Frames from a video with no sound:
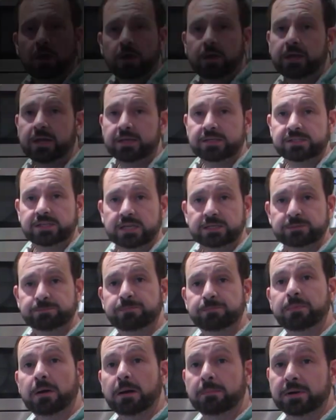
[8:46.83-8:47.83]
Okay, so that's
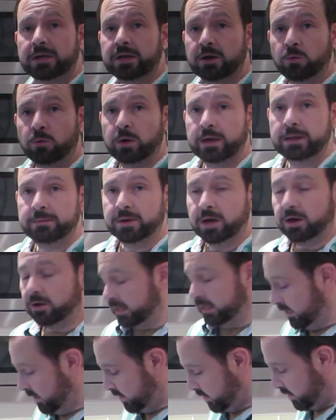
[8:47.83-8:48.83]
bubbling away
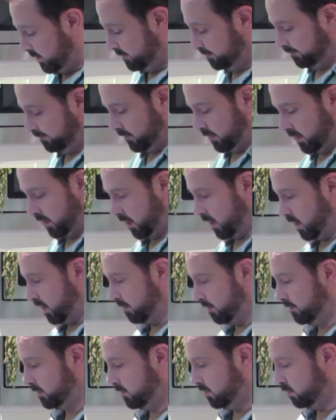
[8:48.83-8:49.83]
behind us.
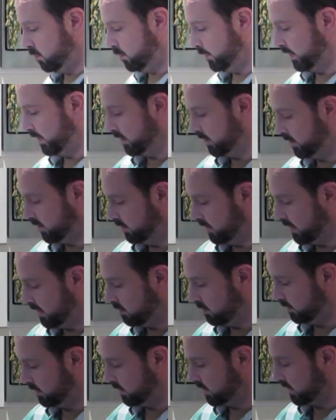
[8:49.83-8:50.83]
What we're going to do
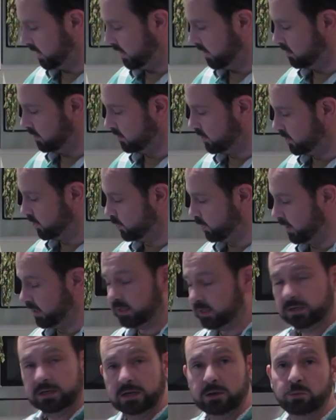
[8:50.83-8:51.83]
now is take our squid.
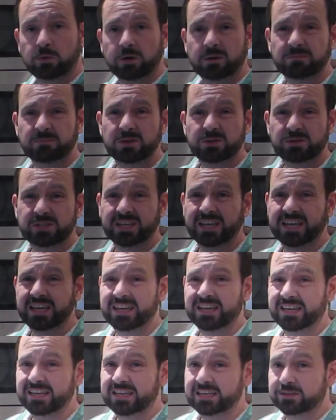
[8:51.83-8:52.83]
Now what I'm using
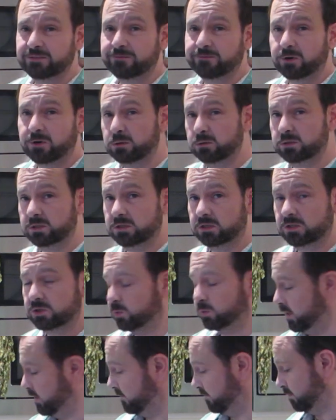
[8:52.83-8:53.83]
here is frozen
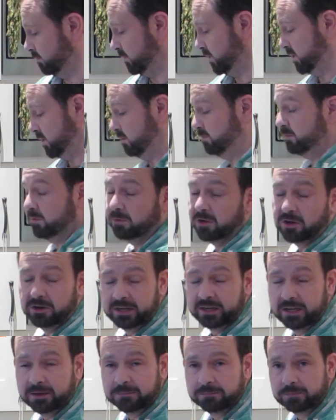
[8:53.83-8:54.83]
squid from the
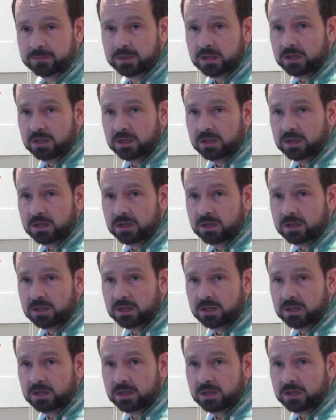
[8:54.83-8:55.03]
supermarket.